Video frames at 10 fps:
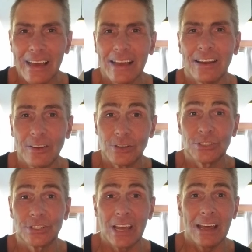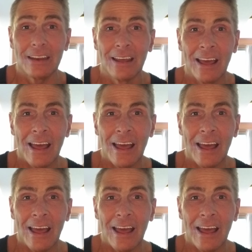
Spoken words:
I can understand.